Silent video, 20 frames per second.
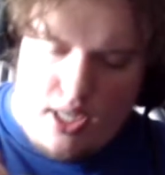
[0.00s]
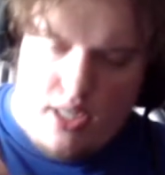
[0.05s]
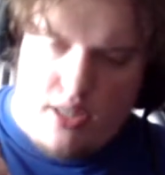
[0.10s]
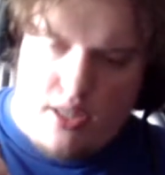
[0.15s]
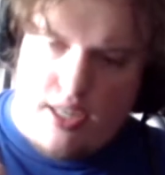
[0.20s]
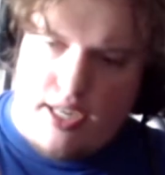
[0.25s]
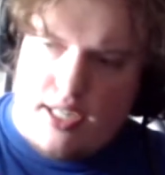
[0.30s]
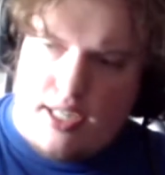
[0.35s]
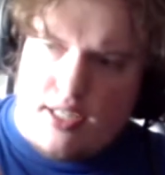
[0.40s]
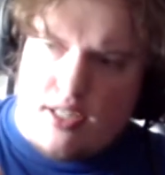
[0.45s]

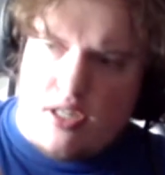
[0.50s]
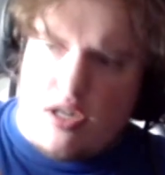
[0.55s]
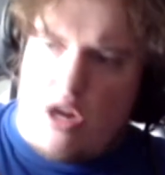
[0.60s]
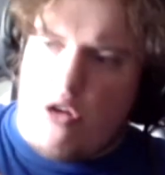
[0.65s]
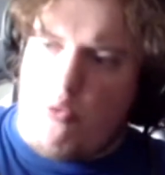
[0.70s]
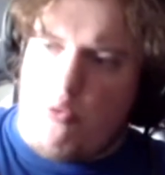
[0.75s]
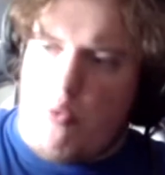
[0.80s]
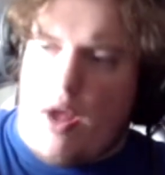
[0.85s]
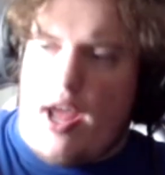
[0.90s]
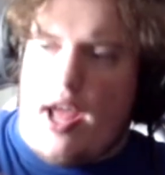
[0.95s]
There is no
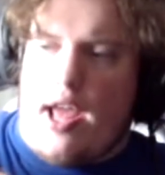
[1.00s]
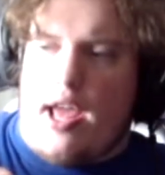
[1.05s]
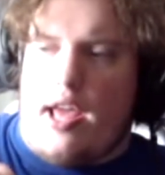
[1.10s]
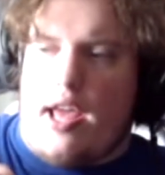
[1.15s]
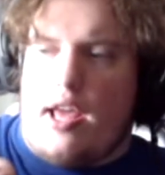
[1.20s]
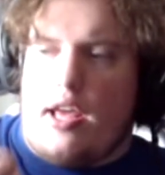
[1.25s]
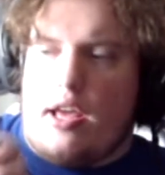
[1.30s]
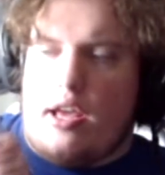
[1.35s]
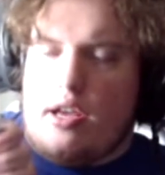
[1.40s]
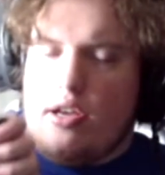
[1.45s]

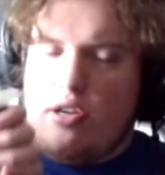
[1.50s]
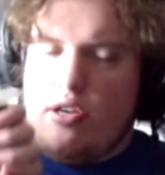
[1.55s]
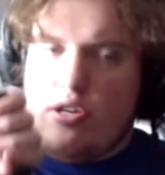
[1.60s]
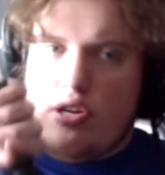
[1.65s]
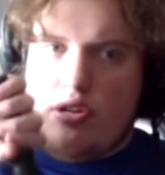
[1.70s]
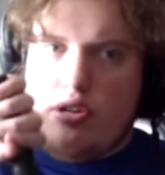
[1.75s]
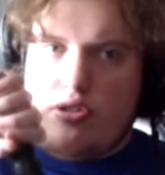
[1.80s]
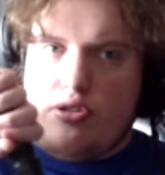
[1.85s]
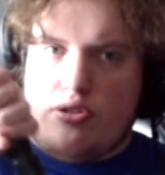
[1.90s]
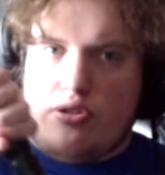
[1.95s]
way
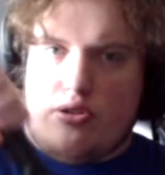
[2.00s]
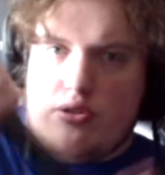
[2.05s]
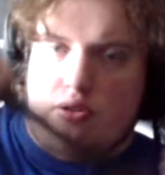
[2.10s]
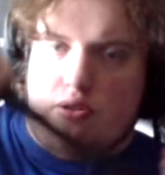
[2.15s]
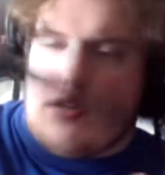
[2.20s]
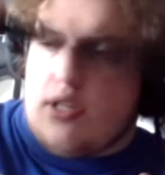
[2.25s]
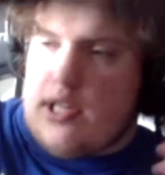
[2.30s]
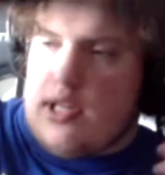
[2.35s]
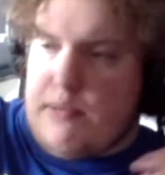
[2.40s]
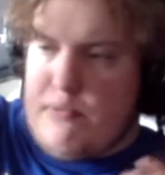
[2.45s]
to
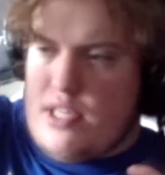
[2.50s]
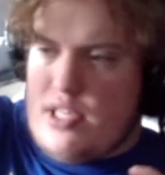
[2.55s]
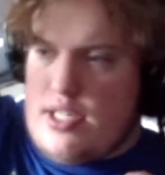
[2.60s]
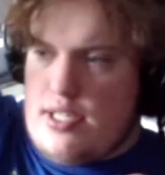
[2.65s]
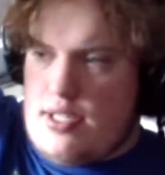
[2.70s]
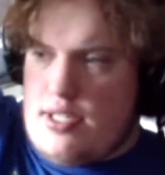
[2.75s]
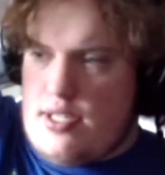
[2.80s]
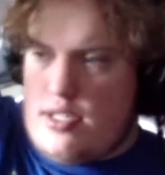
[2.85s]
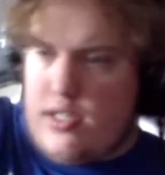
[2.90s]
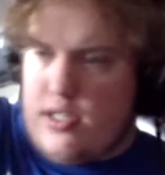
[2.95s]
clip
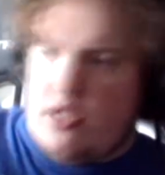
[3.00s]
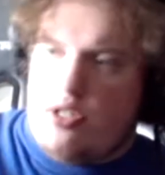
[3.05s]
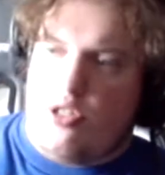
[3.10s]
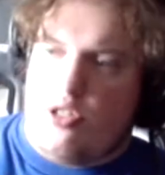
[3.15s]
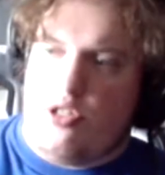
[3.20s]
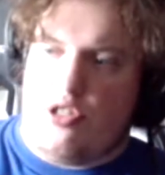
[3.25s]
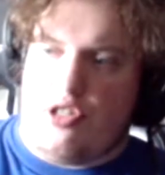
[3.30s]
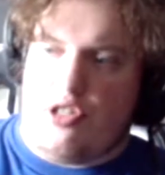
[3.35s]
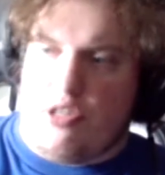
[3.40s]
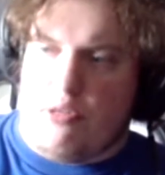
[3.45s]
this
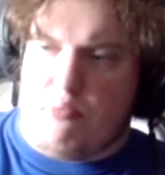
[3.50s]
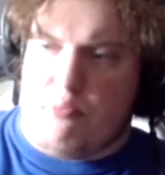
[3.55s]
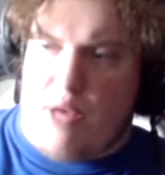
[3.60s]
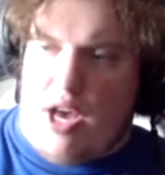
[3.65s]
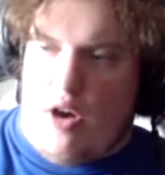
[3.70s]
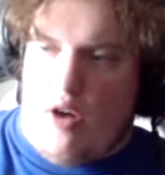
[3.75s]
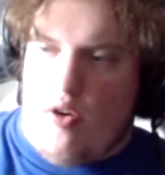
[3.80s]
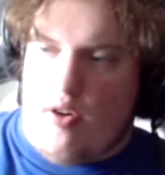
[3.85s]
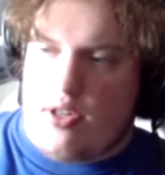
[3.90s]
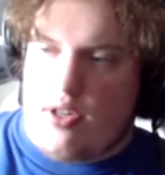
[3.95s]
to your
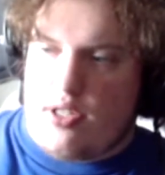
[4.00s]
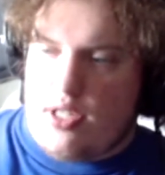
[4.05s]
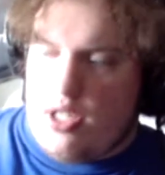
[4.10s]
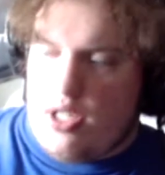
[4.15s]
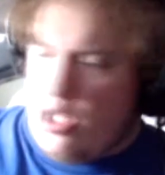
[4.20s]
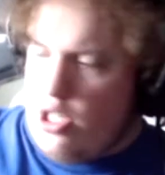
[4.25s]
belt.